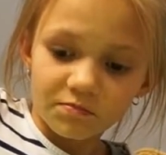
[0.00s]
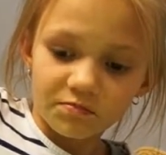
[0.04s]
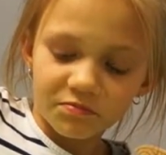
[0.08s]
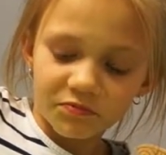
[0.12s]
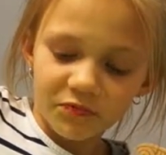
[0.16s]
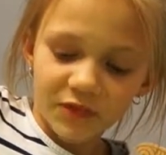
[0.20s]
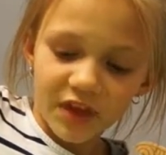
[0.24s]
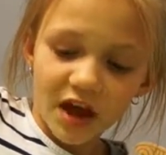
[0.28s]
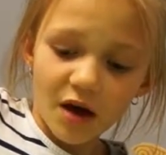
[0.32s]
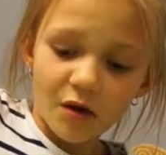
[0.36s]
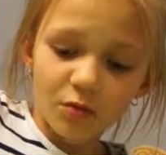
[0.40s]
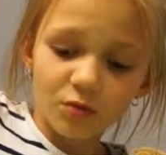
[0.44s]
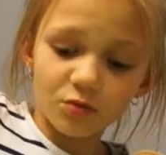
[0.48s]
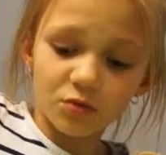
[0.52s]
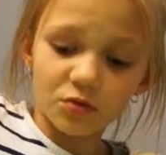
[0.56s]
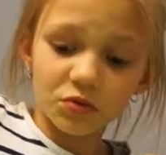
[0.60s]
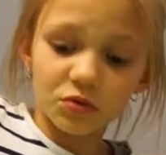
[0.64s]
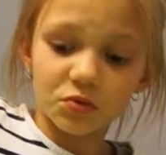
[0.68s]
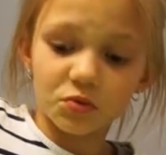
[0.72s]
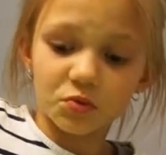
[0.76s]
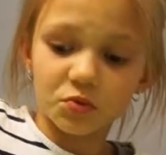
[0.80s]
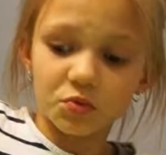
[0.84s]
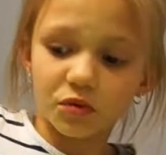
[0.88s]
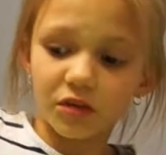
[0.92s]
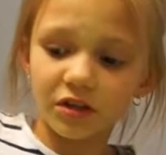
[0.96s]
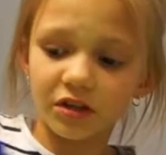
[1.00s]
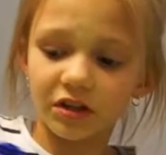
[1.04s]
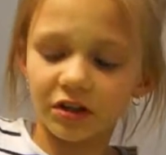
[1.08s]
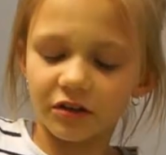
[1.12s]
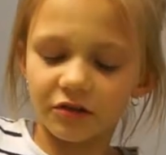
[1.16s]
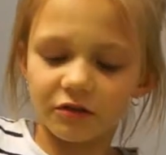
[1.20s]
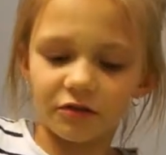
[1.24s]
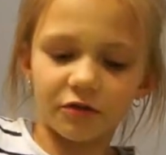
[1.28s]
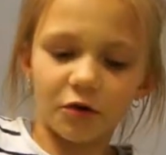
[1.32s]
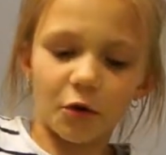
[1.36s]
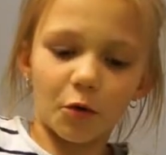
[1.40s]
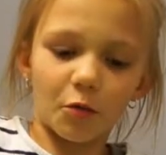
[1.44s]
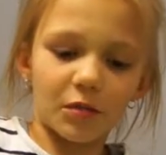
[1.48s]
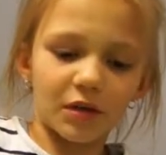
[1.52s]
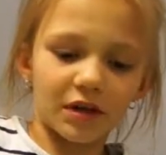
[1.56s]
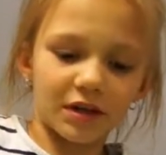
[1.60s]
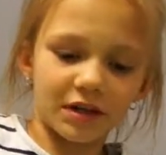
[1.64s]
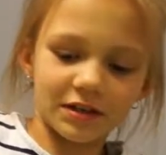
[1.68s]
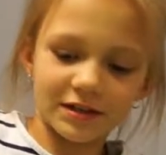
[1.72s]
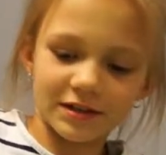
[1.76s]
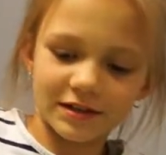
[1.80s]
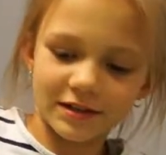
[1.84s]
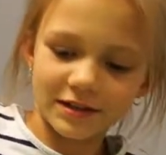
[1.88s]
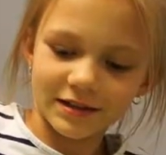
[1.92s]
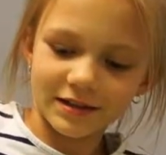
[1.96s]
That was really
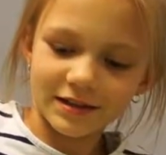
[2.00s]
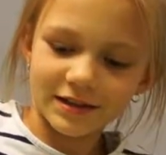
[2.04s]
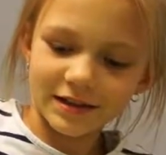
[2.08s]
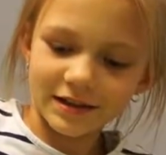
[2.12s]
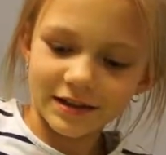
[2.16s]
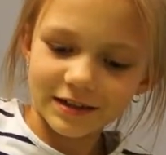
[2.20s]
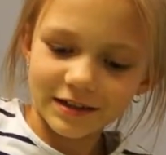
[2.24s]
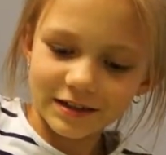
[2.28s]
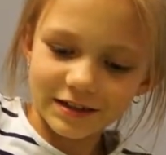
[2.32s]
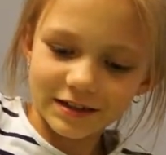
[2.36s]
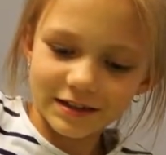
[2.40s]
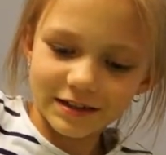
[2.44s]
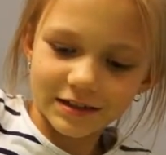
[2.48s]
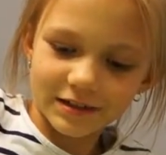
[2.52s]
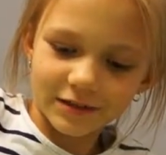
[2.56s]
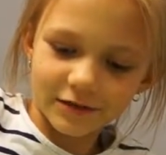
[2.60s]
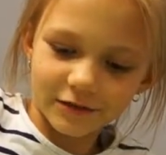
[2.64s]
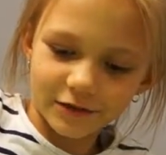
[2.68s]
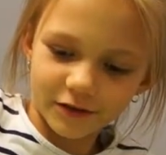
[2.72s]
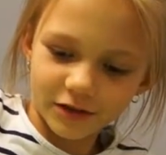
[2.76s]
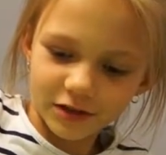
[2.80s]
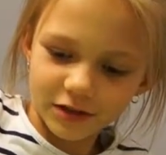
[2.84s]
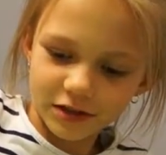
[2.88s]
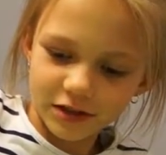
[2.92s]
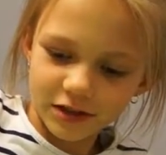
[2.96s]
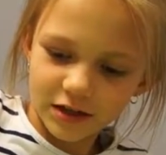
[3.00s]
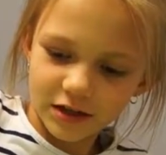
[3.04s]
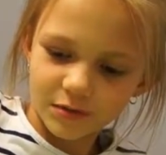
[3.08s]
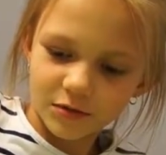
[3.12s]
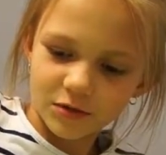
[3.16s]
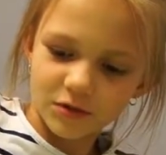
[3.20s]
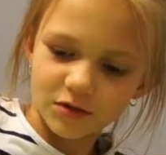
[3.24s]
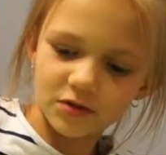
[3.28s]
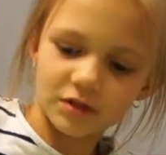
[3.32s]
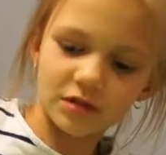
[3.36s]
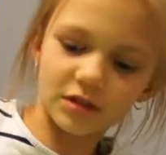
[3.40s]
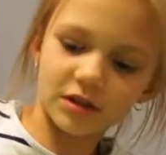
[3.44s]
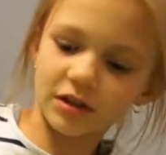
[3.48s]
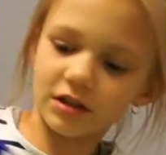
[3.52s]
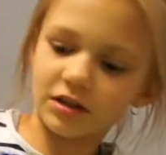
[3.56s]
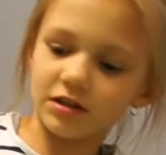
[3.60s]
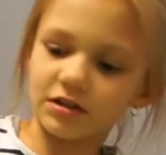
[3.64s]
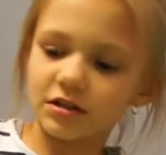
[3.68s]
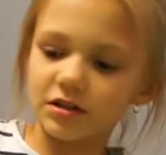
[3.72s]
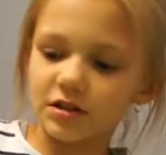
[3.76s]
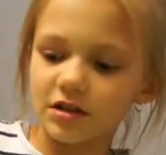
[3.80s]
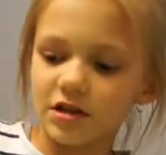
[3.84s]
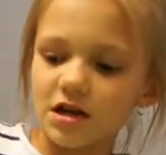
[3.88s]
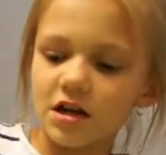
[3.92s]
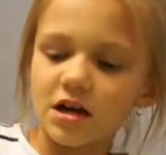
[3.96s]
foamy because it's the first time using
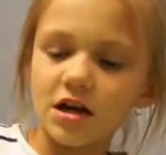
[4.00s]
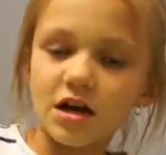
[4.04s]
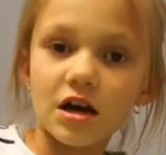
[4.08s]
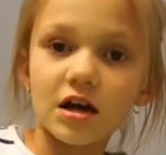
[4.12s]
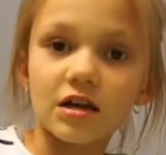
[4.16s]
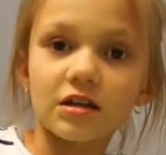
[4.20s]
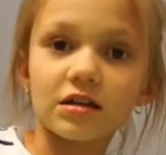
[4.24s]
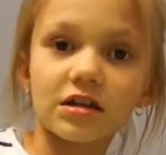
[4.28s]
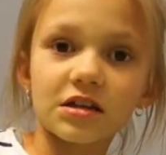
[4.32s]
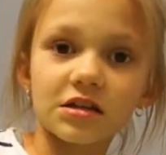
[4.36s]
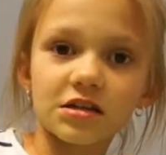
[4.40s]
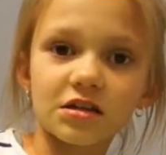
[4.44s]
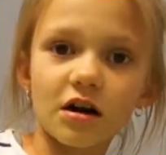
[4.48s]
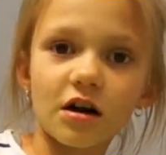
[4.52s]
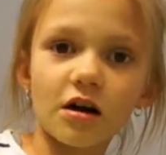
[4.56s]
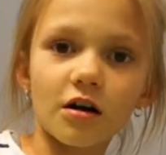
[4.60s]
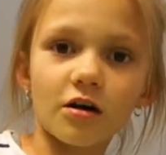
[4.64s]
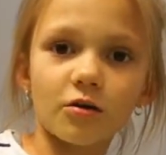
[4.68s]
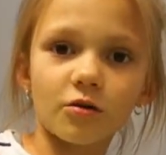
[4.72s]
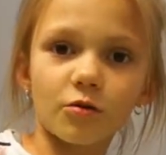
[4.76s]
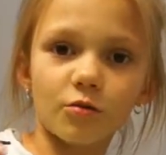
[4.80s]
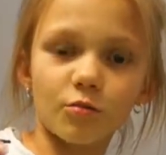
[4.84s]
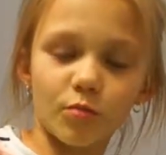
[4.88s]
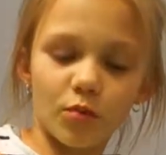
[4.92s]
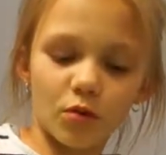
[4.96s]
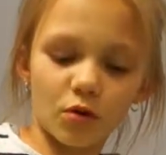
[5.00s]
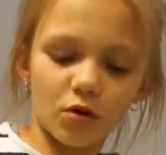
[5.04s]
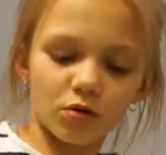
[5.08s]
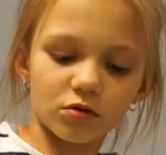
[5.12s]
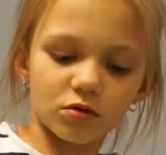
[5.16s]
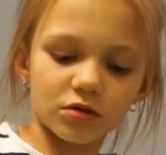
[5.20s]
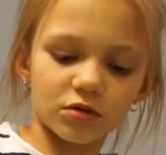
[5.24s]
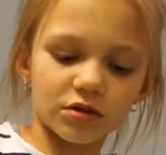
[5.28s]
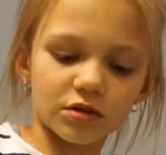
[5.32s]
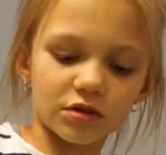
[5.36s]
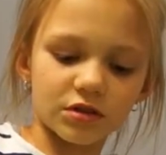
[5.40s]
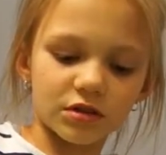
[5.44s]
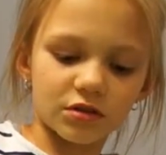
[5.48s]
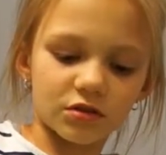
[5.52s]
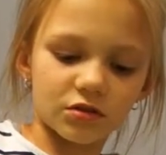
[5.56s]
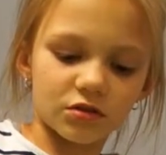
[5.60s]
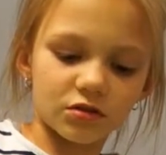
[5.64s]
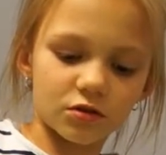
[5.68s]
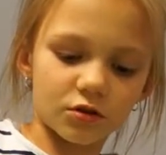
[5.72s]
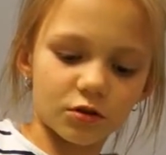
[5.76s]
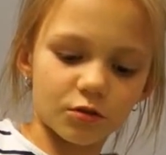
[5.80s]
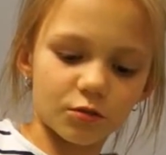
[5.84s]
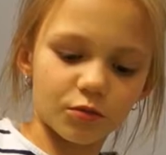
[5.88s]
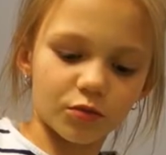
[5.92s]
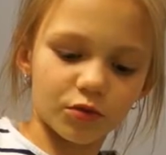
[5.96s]
this. These are new bowls. They're
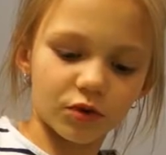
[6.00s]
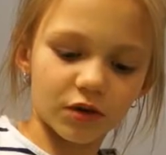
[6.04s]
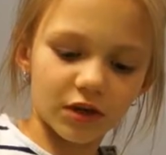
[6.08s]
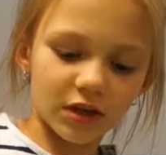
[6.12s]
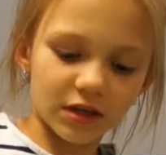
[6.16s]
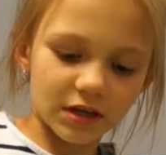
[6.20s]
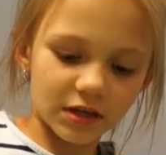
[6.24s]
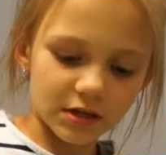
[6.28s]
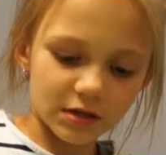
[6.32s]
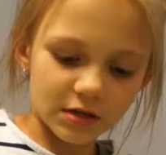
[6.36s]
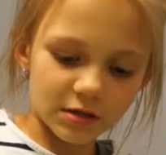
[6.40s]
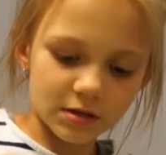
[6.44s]
so pretty.